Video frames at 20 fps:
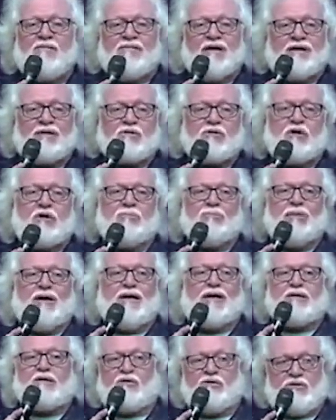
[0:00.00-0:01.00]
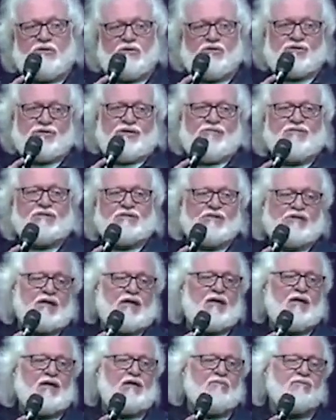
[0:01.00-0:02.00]
That'll come back on you seven
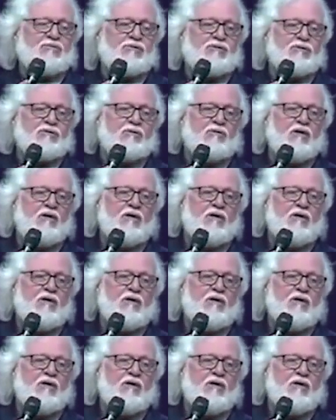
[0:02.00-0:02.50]
times.